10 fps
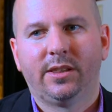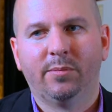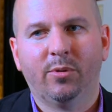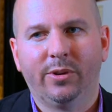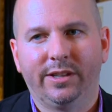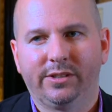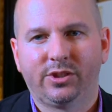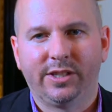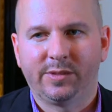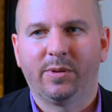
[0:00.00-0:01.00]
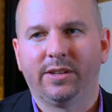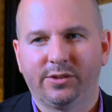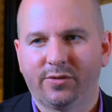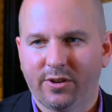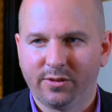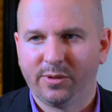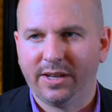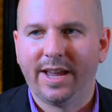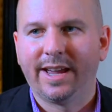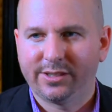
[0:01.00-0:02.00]
the boy is chased by his father with
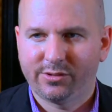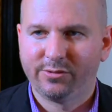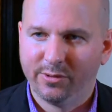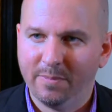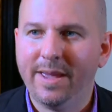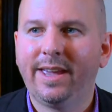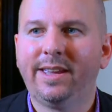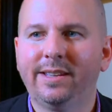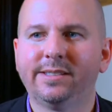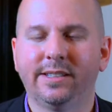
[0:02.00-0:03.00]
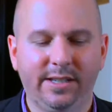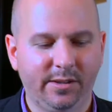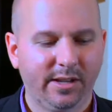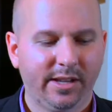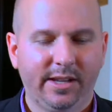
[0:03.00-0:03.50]
an axe through the maze and he,